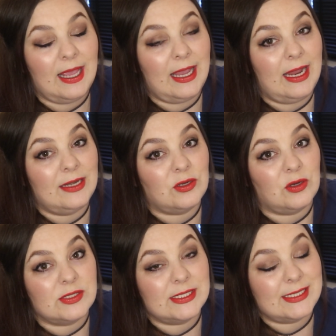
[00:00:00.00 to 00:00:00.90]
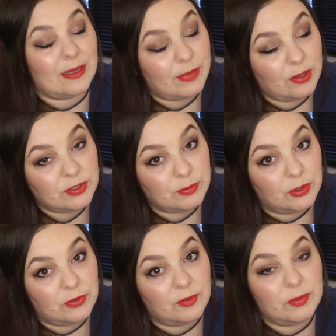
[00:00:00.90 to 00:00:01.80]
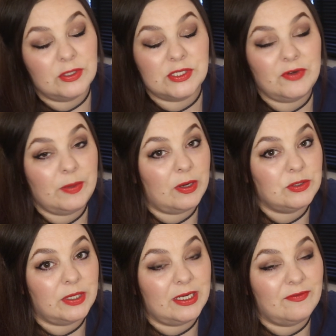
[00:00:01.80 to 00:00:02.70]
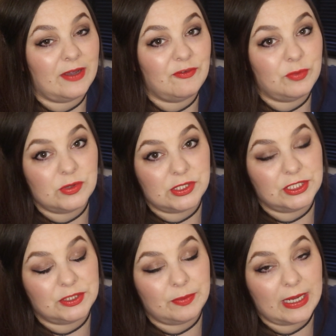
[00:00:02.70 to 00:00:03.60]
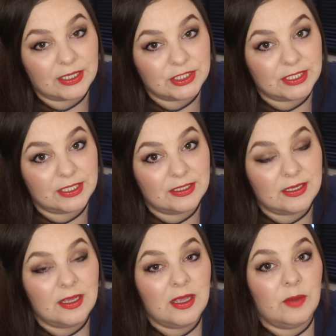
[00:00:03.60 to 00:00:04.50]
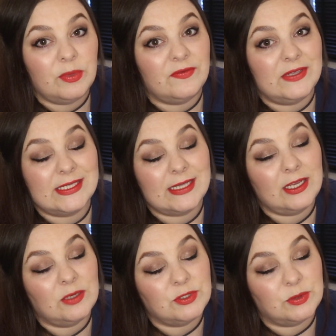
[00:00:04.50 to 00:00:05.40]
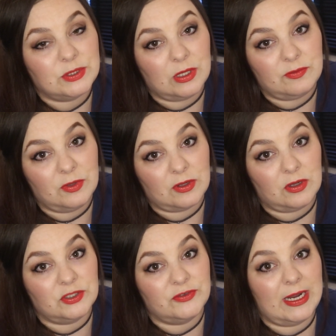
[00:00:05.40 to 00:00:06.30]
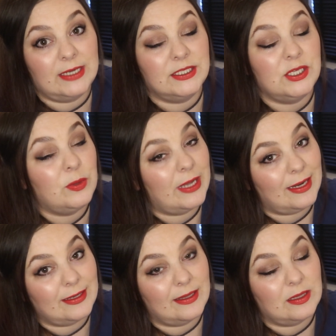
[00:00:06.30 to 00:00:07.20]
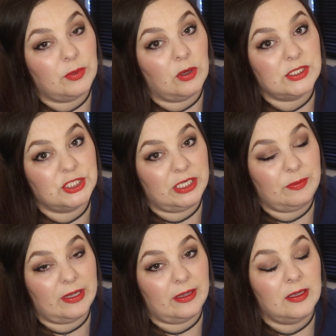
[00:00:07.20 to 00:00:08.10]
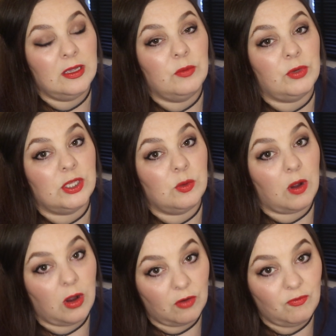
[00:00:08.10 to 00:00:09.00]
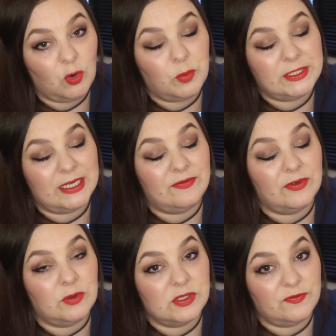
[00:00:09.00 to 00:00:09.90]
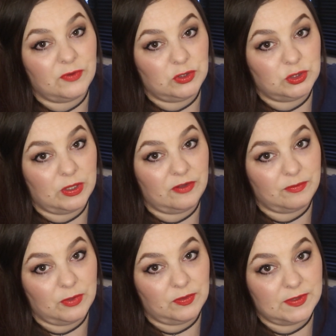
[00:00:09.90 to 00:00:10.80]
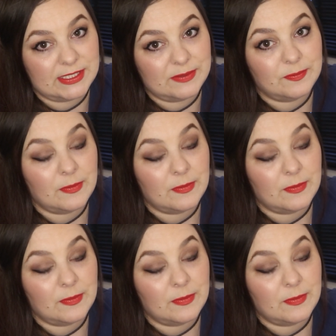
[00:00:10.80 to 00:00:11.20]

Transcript: It costs £10 a month plus £3.25 postage and packaging, but if you sign up to a 12-month contract, you can get the box cheaper, but you are roped in for those full 12 months.